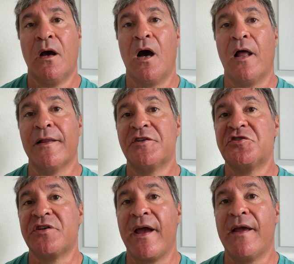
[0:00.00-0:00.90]
Let's
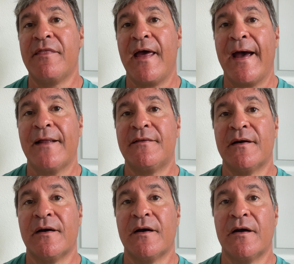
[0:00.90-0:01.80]
say that
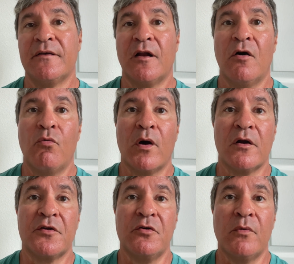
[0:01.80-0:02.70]
1 or
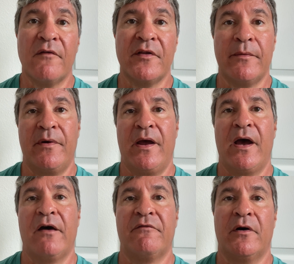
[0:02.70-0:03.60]
2 of them
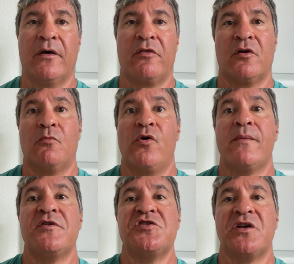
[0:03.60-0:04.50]
have a thermal
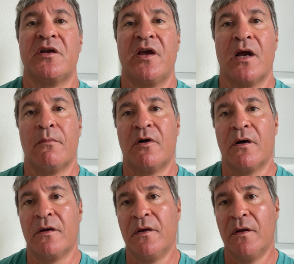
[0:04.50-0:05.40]
imaging
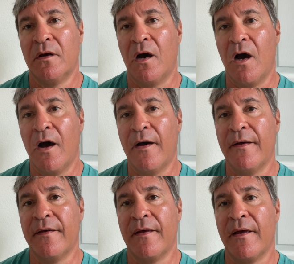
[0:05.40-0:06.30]
camera
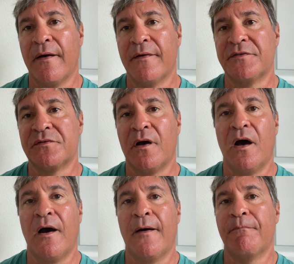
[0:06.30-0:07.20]
as
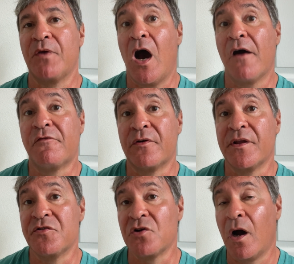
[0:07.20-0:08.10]

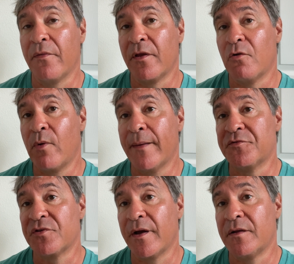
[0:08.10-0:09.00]
offerings on their
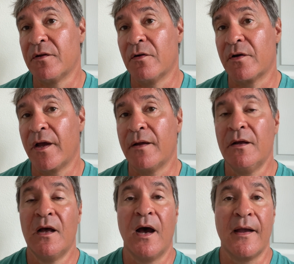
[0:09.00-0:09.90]
website. Okay,
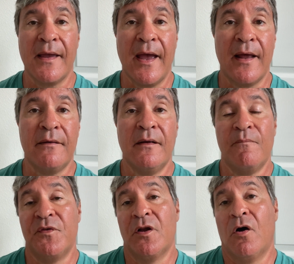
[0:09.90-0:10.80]
again,
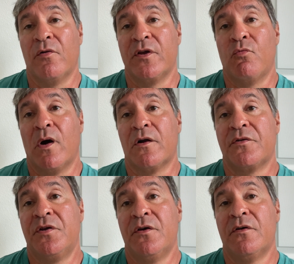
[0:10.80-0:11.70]
only 1 or
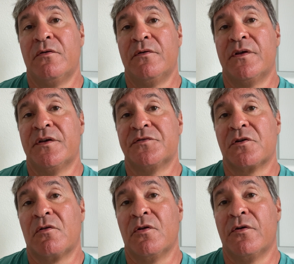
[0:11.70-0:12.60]
2 is a
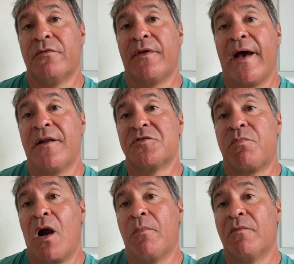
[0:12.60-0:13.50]
clue that it's
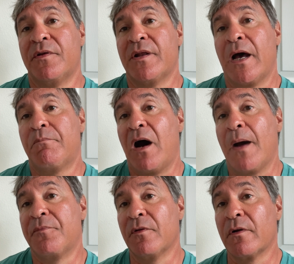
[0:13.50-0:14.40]
probably not
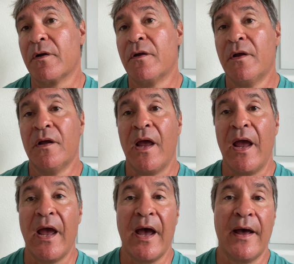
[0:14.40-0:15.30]
popular
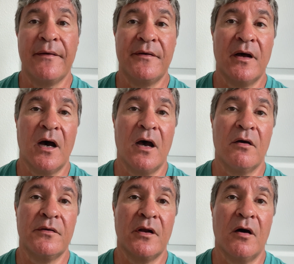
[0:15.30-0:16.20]
and
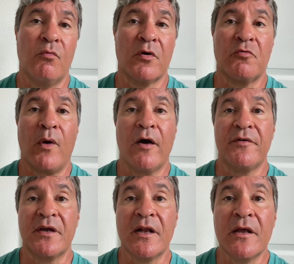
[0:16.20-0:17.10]
worthwhile to
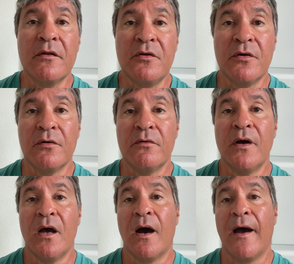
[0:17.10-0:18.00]
get into
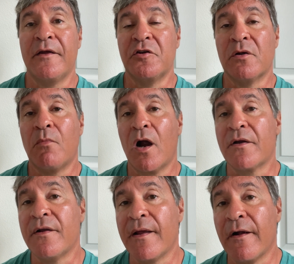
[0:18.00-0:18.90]
in your
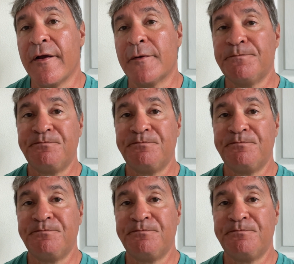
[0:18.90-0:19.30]
market area.